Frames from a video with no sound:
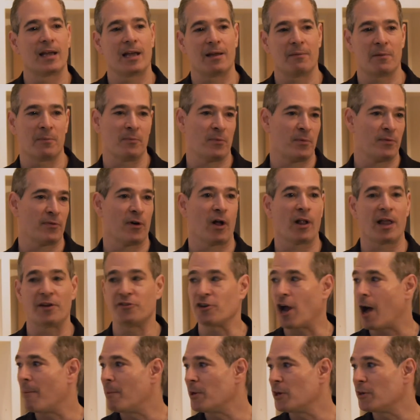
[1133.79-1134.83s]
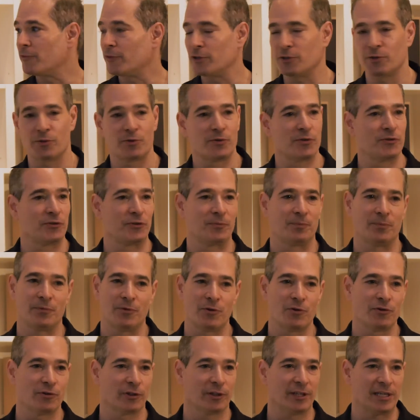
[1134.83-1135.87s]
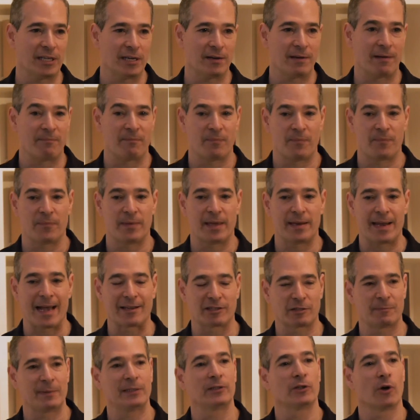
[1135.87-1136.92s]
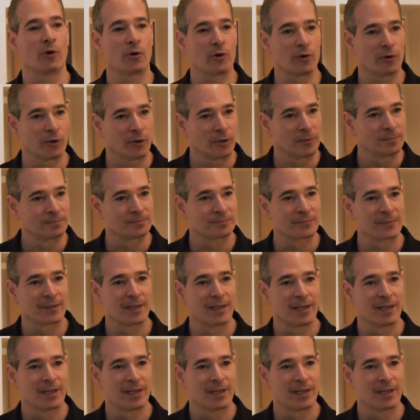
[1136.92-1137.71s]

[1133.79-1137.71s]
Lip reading: We've all had job interviews. Usually it has to be local.